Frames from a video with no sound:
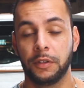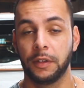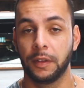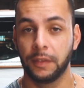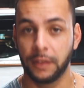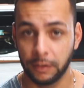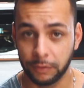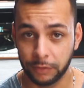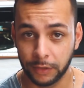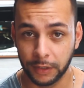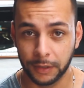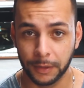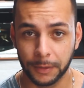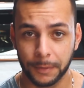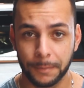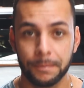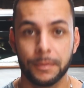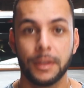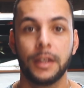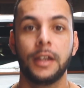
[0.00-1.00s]
South Africa.
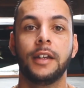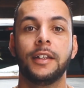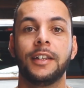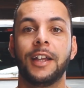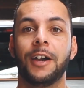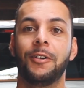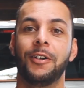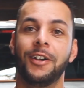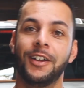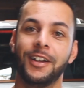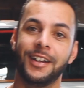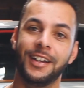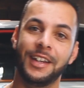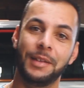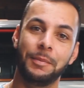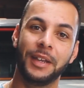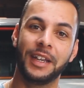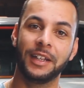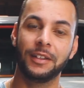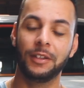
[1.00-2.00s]
Now,
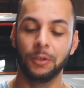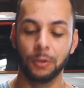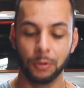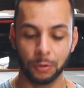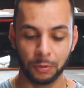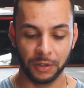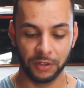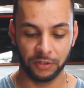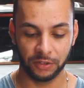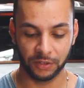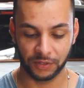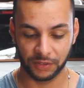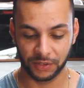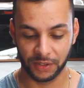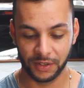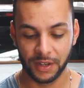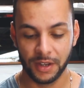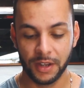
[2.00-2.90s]
let me get to your questions.